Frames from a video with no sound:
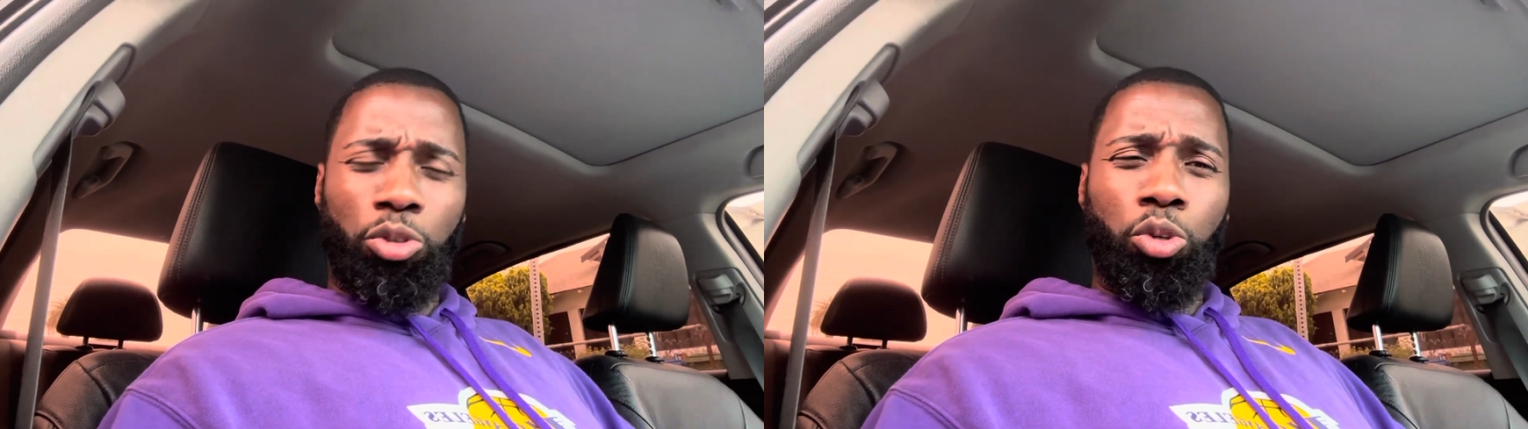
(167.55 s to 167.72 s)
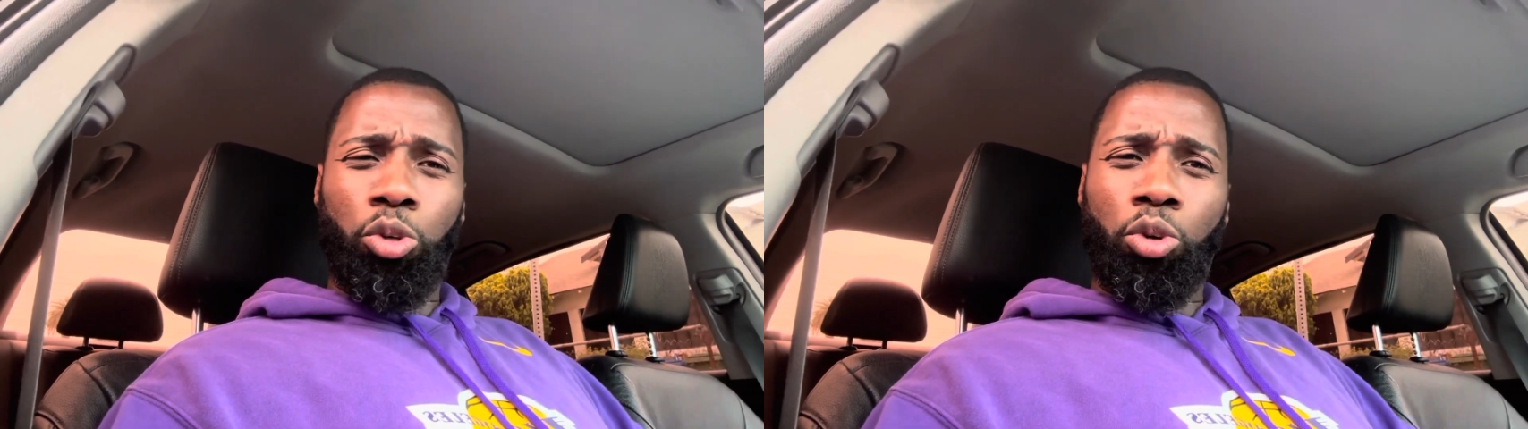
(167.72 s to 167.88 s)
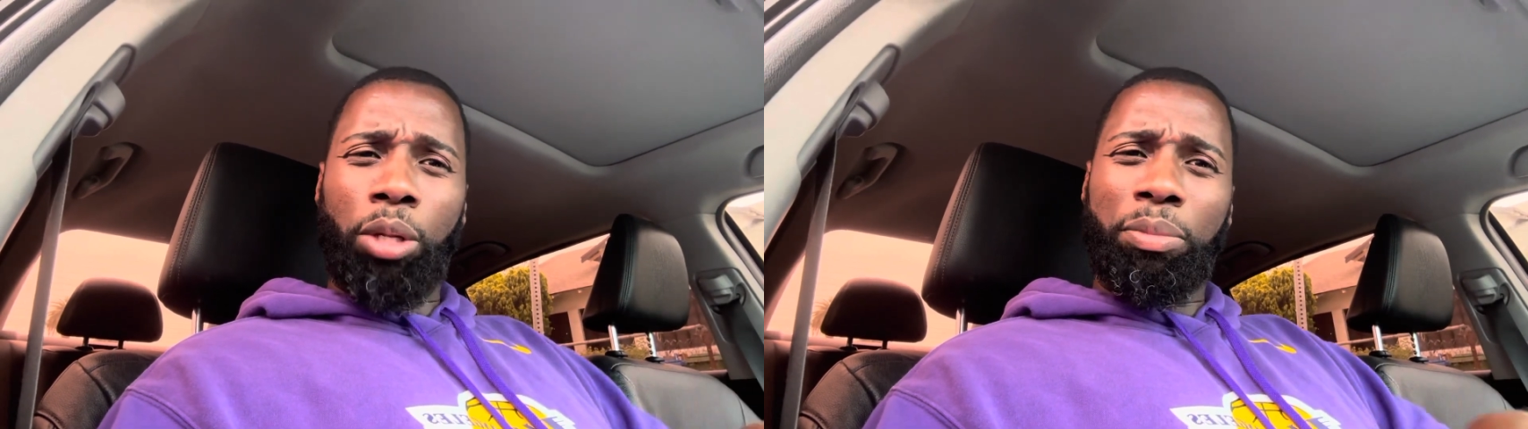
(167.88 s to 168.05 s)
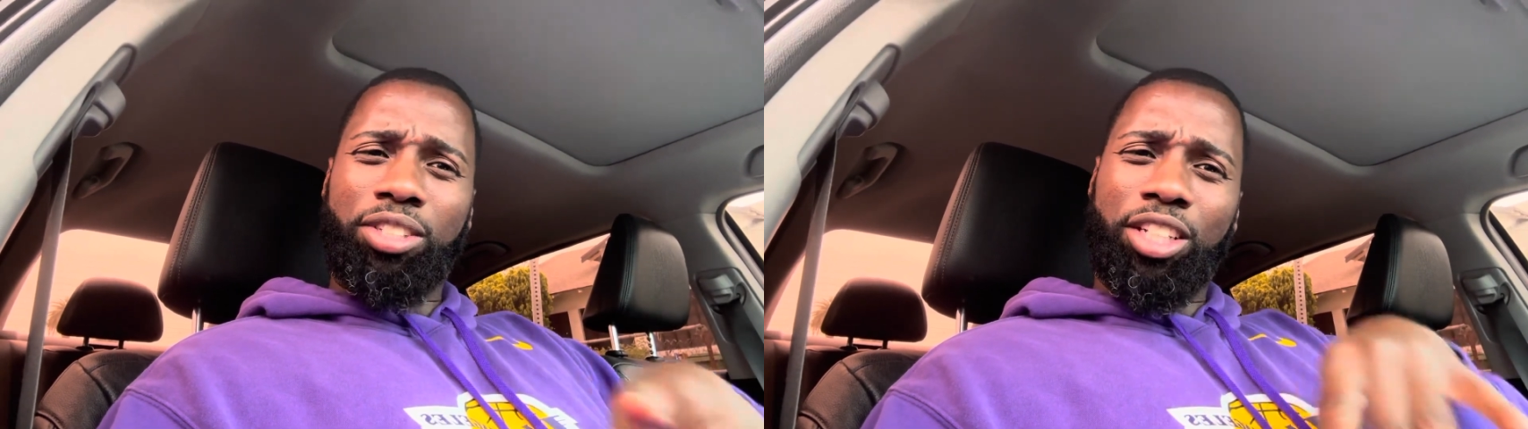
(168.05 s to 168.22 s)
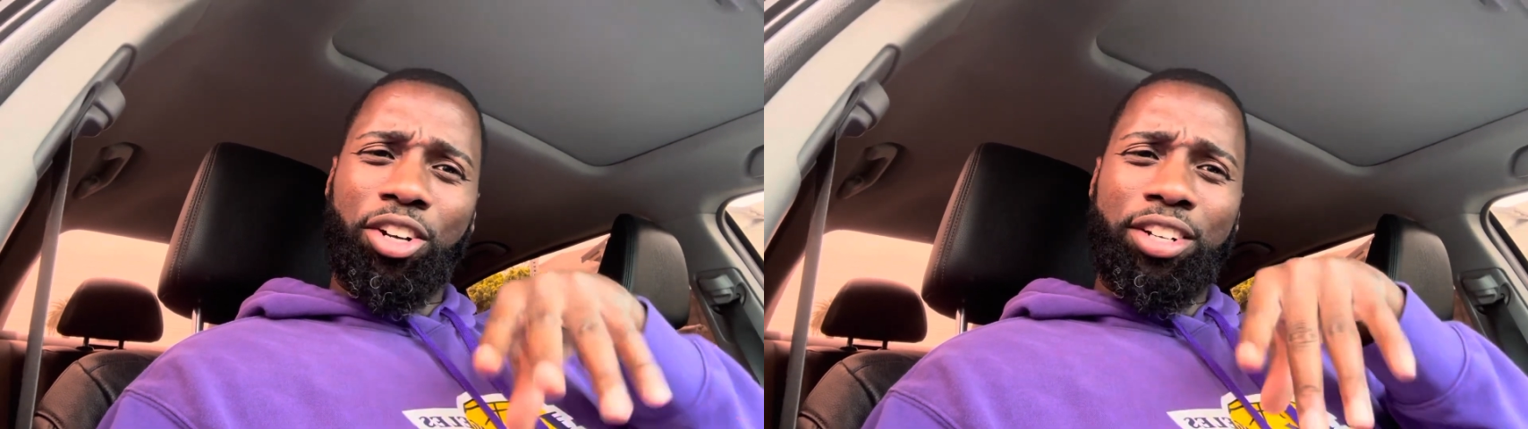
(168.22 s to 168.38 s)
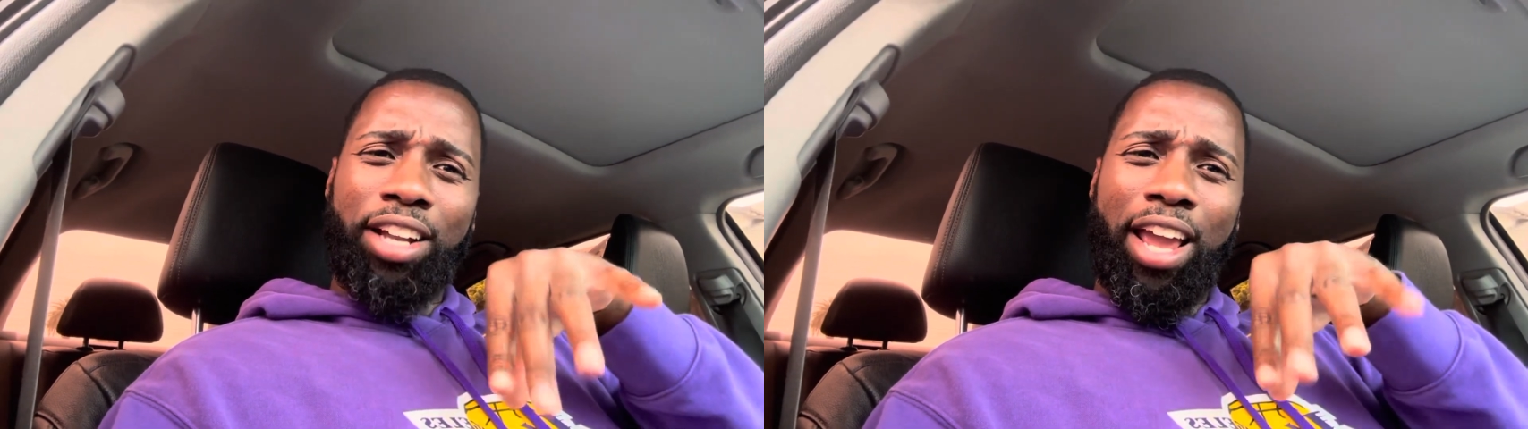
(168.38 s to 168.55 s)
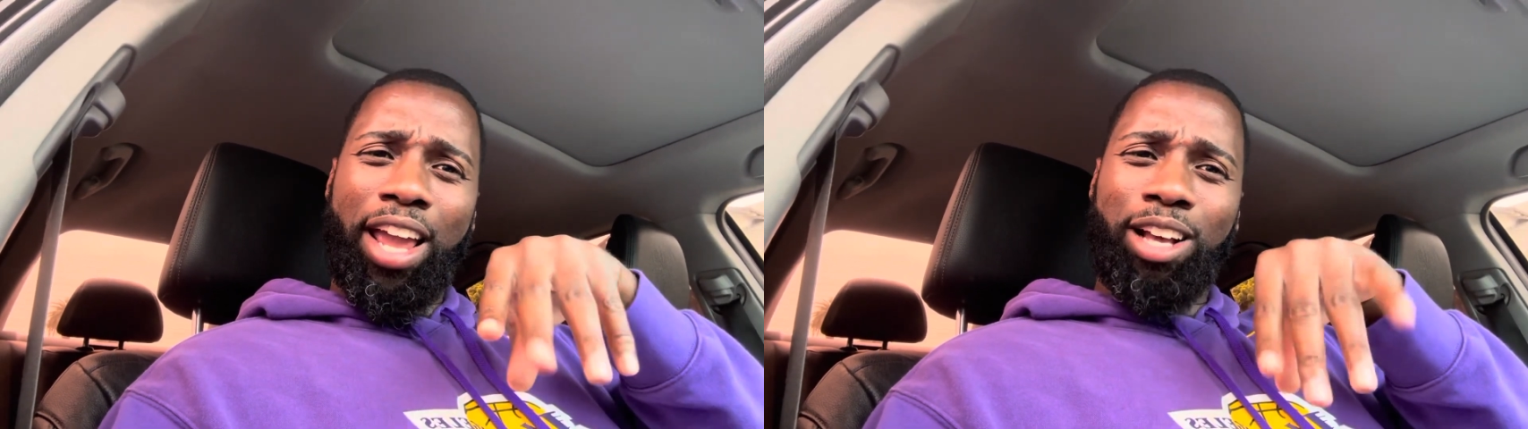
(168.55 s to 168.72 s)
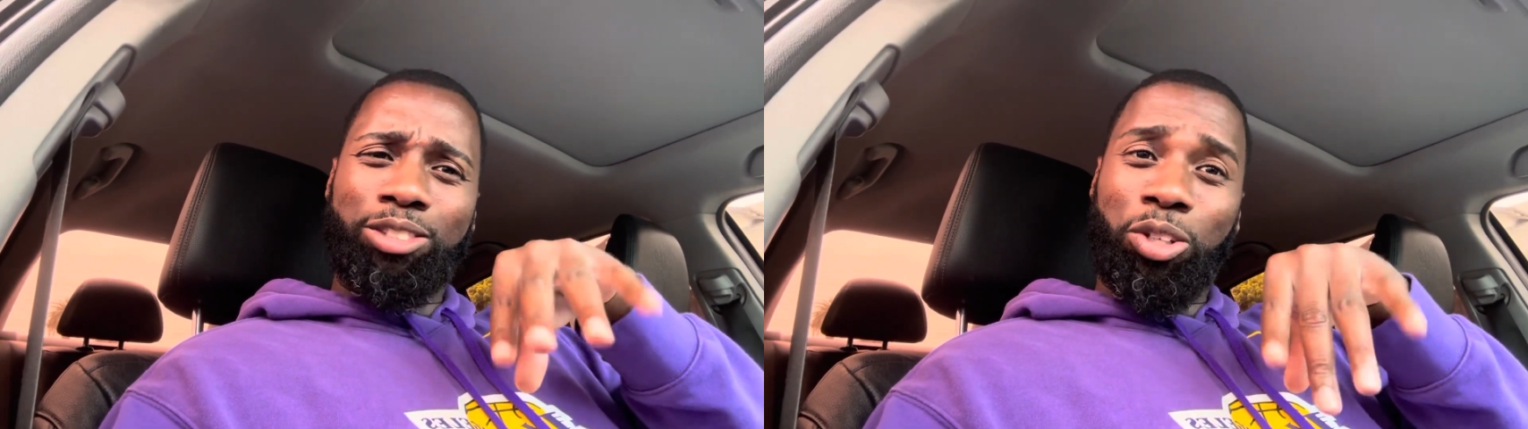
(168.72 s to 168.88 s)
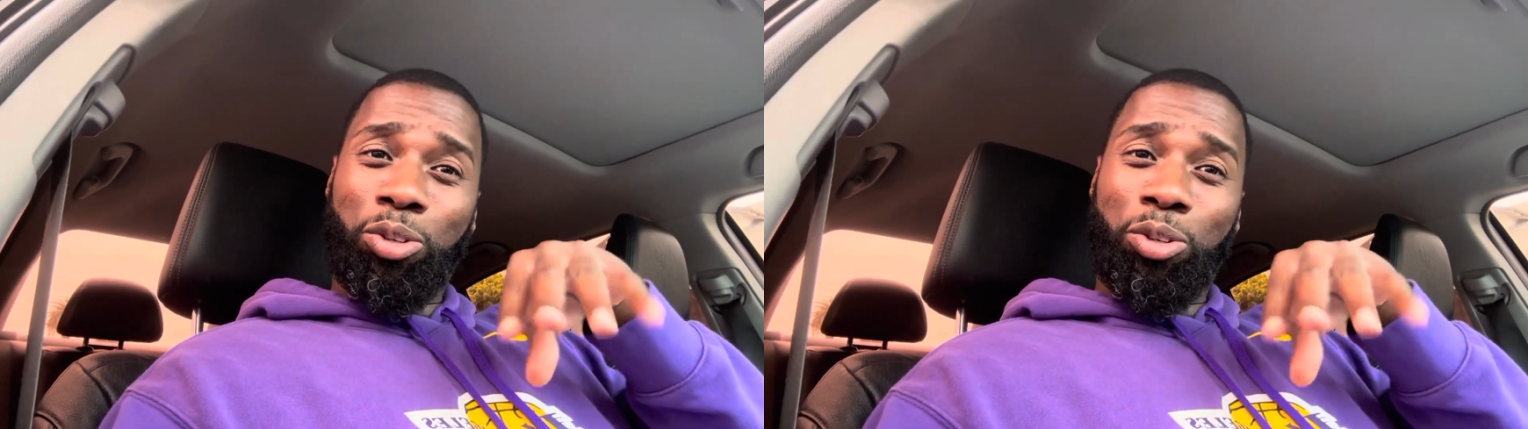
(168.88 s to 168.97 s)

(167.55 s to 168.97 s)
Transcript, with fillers: Ooh, let me see your nails.